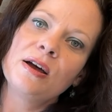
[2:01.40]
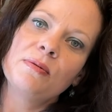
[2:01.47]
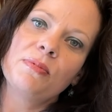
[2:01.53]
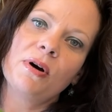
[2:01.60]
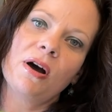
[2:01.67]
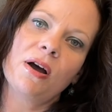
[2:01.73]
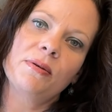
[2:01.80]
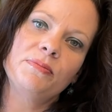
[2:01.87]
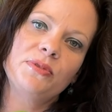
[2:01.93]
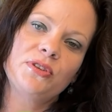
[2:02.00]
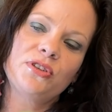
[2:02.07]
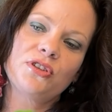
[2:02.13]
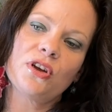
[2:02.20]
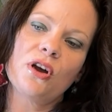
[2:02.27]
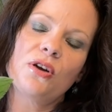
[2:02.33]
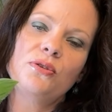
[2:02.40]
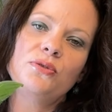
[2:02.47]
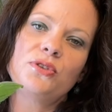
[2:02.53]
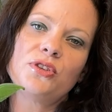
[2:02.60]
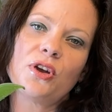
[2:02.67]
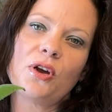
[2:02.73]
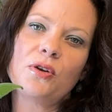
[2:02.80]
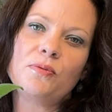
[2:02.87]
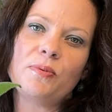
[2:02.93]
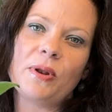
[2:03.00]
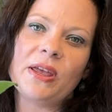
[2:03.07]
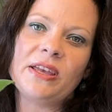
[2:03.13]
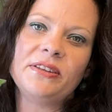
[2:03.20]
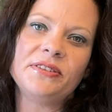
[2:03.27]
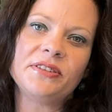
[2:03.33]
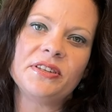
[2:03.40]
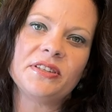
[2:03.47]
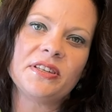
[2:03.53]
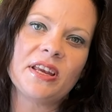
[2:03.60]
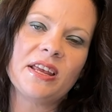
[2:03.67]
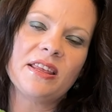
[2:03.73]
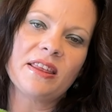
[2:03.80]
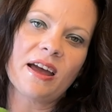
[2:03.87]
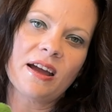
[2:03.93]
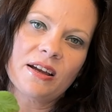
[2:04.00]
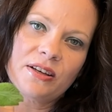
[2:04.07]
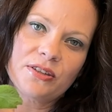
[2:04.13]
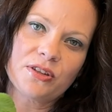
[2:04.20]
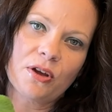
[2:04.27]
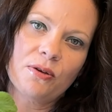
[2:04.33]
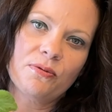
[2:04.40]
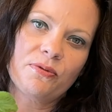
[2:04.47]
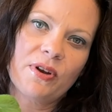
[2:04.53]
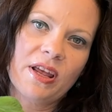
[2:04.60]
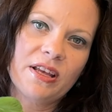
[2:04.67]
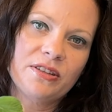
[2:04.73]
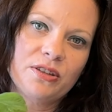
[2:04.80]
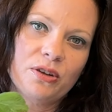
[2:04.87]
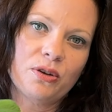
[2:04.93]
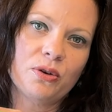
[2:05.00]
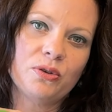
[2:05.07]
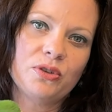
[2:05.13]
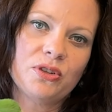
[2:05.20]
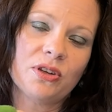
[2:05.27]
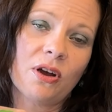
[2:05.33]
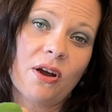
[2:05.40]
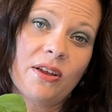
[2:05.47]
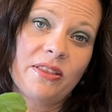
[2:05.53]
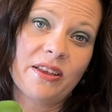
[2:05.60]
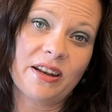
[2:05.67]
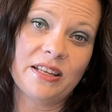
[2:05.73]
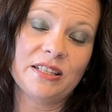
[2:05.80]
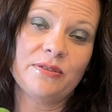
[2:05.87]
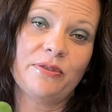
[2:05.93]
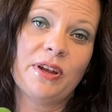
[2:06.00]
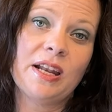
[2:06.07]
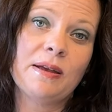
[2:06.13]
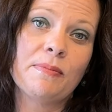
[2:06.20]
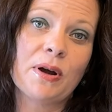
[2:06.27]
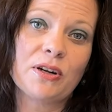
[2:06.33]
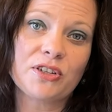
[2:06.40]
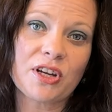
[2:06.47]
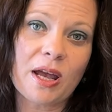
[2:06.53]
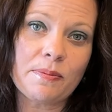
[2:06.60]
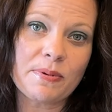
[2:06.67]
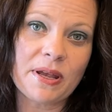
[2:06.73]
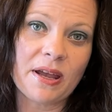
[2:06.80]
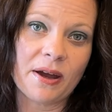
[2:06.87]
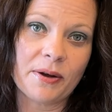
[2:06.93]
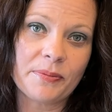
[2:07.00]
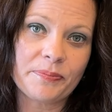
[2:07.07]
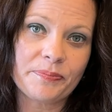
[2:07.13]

But I'm so pleased to see that, because hopefully it's a good sign that it's feeling much happier.